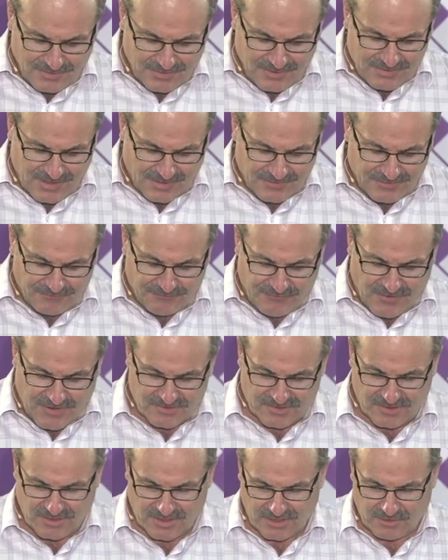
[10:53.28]
another
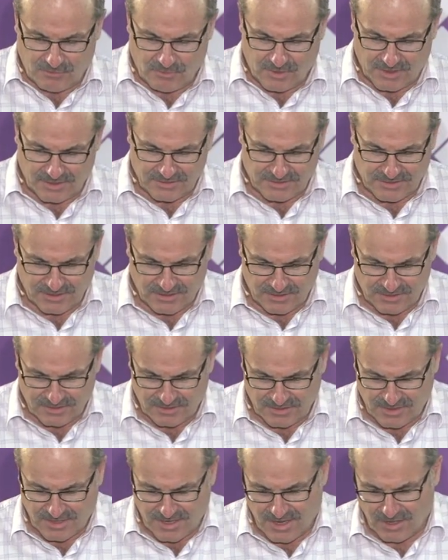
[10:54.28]
fascinating one
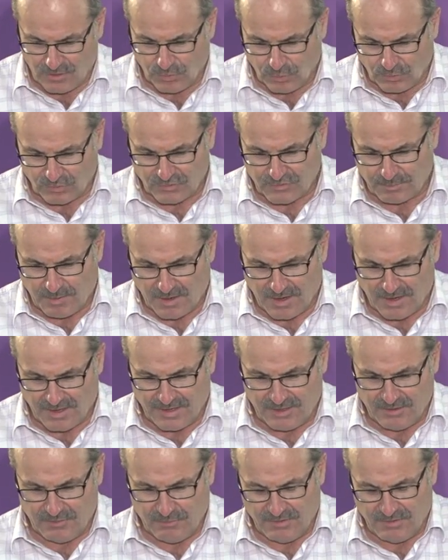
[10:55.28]
in Hawke's Bay,